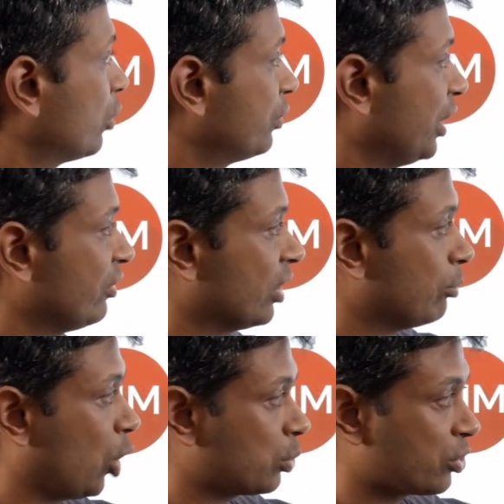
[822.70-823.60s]
of trees in a
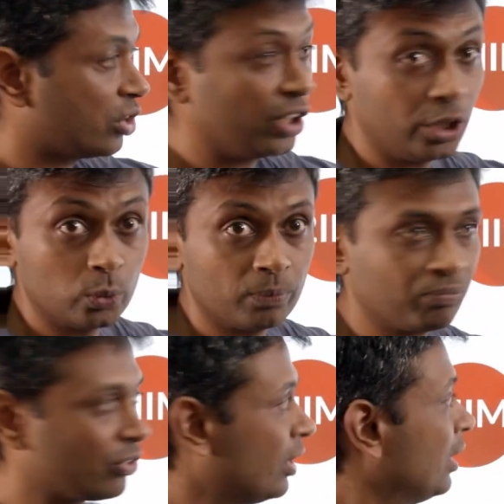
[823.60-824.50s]
plot was 32.
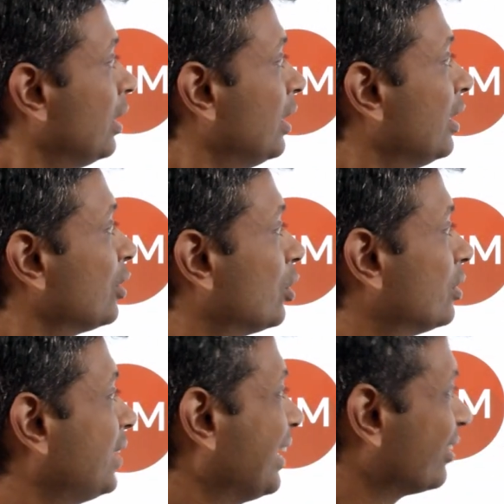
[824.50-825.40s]

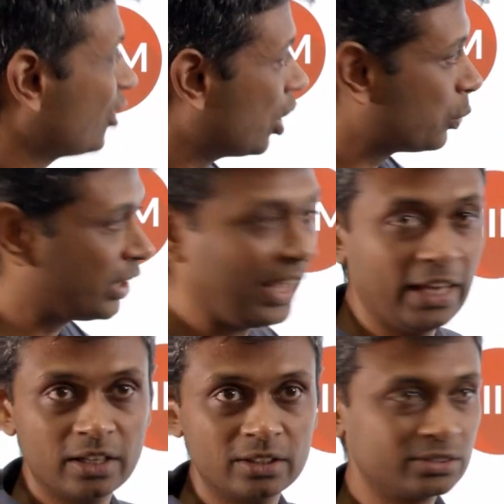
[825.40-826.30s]
So that is not with
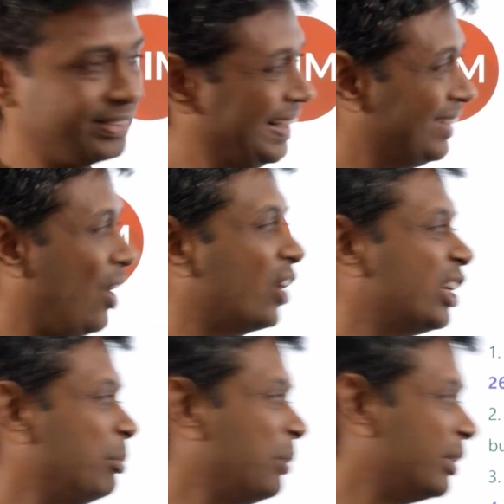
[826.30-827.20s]
A. That has got
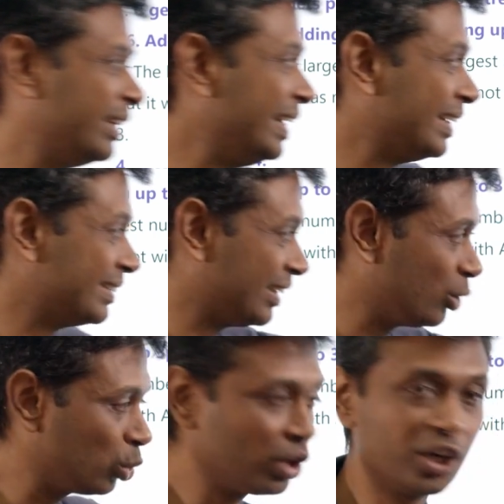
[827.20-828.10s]
to be with D. There's
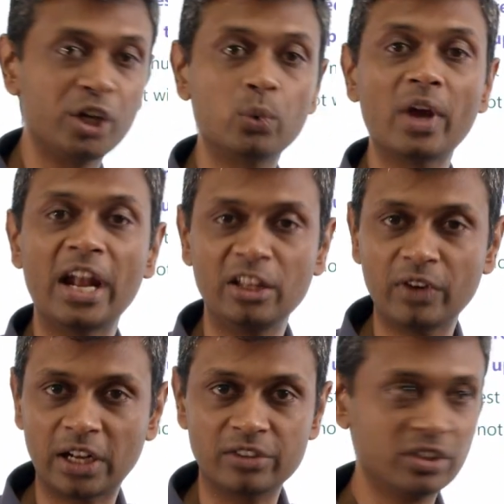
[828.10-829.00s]
no 32
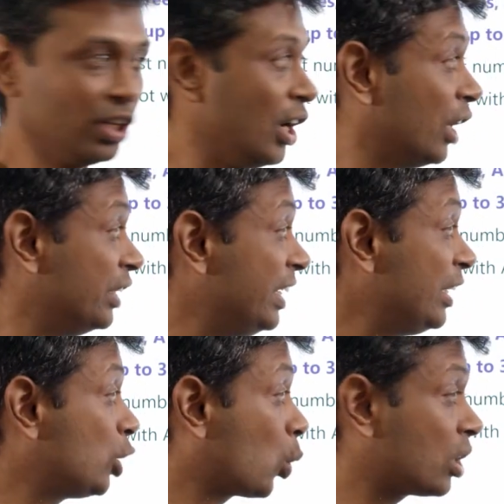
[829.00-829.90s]
anywhere else.
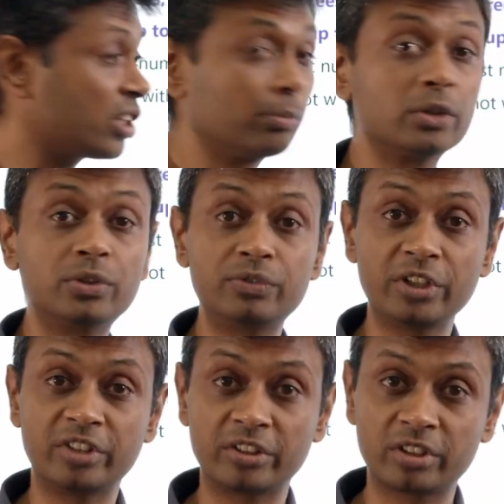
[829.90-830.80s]
D totals up to
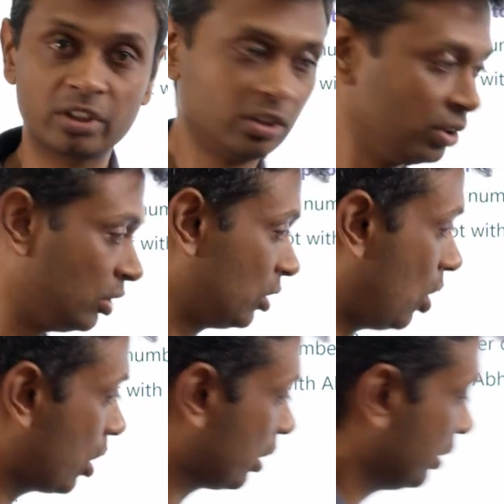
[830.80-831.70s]
56,
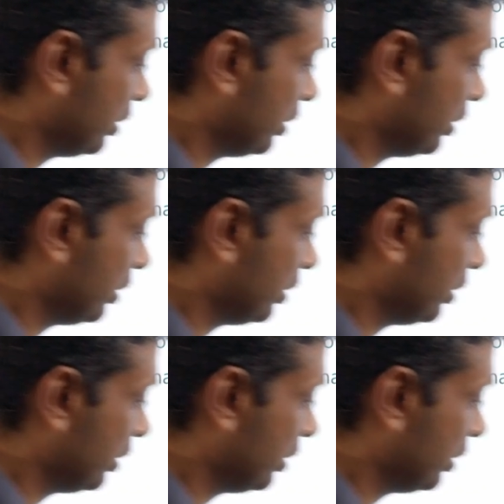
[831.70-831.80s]
or